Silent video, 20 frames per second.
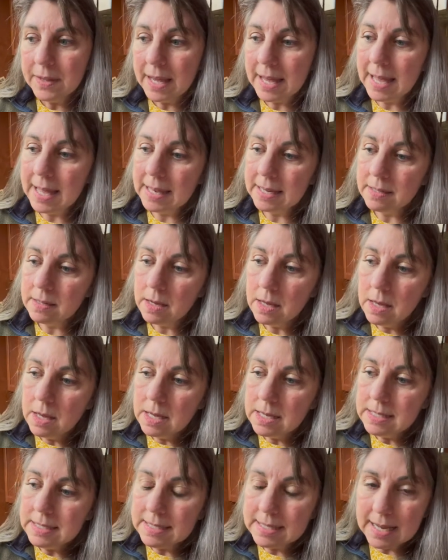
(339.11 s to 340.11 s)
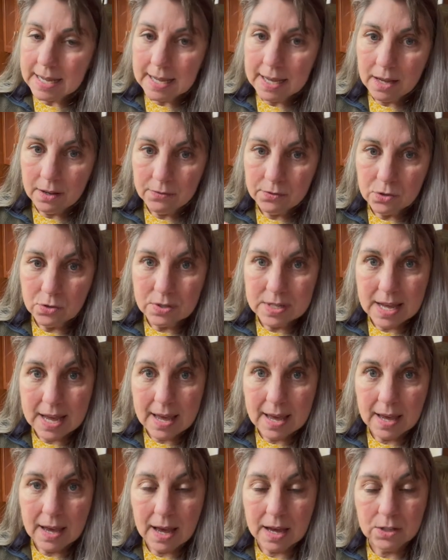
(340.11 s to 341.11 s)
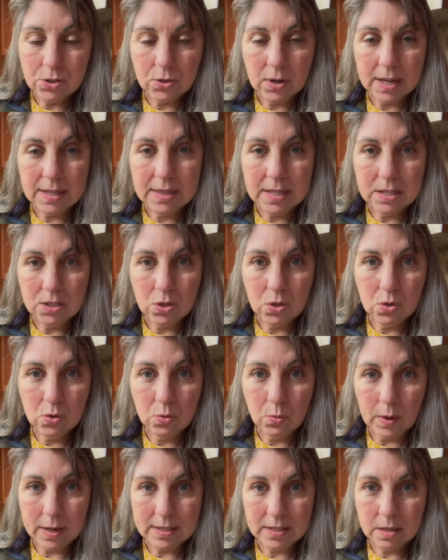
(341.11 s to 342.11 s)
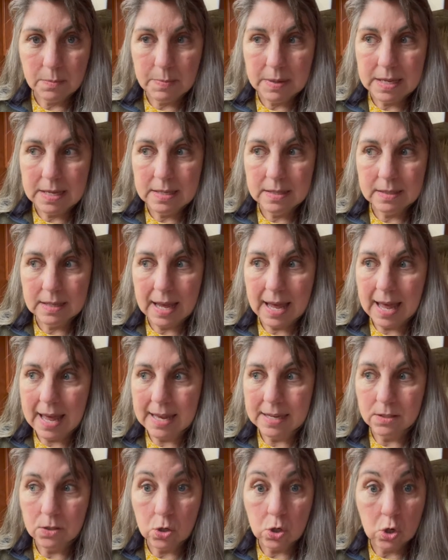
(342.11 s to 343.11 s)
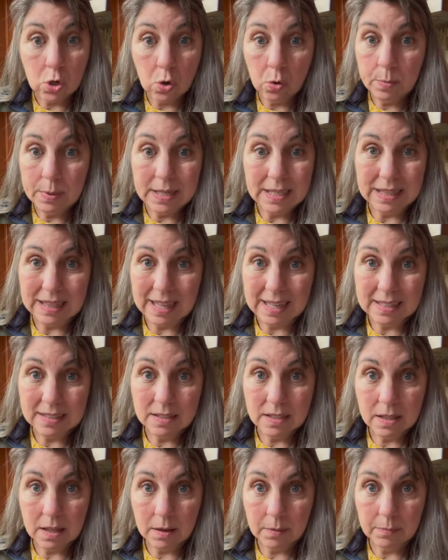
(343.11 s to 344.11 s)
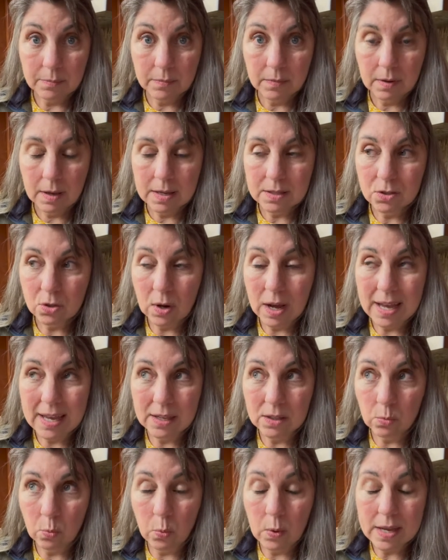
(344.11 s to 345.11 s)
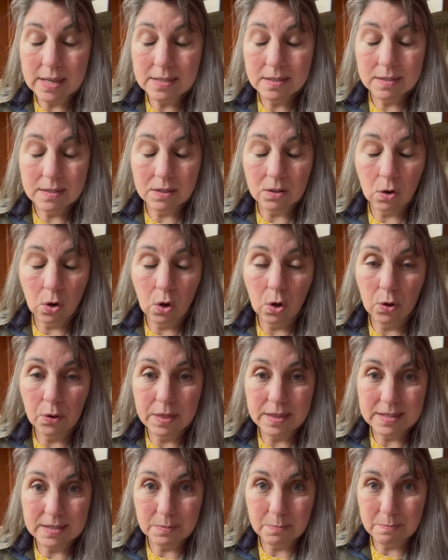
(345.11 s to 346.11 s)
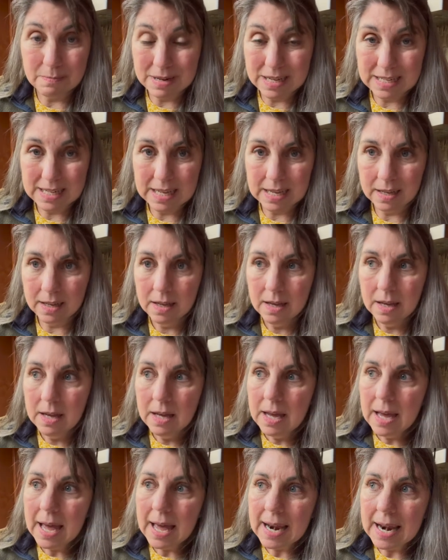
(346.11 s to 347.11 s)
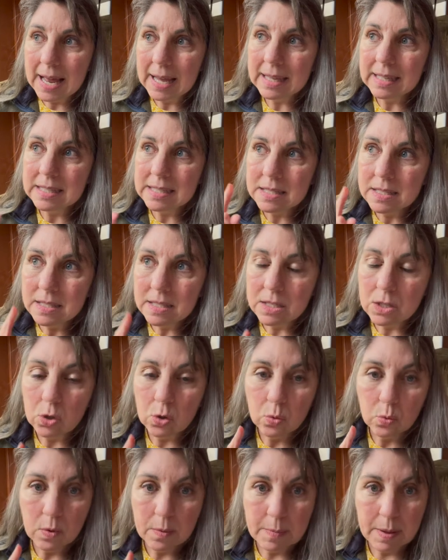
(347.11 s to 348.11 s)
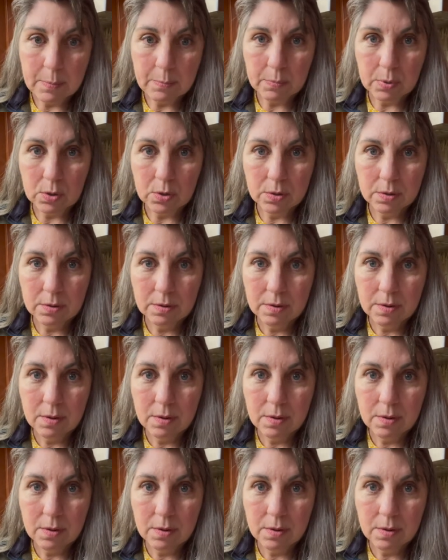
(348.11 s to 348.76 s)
And day after day, I tried these new recipes and nobody liked them. So I had wasted all this money and I can still remember